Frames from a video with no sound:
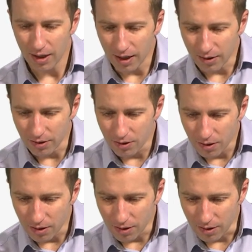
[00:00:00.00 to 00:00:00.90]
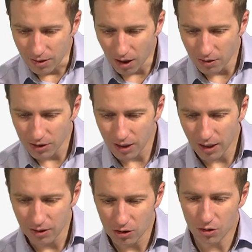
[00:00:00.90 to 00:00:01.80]
and the
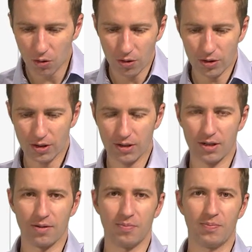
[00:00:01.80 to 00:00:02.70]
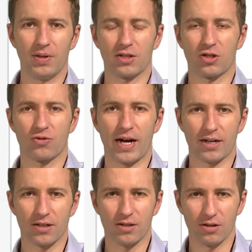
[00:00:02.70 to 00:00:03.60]
$ scores is going to
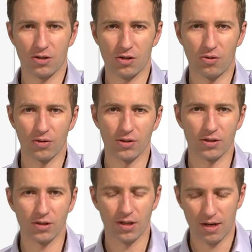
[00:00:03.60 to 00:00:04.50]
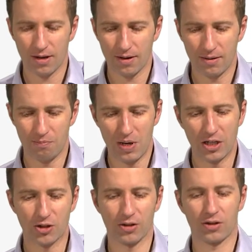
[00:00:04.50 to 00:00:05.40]
extract the scores
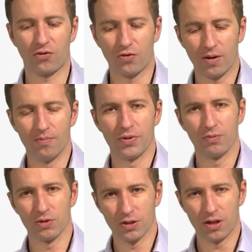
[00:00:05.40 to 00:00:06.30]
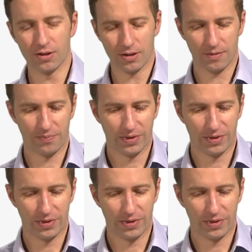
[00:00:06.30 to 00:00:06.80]
matrix from the result.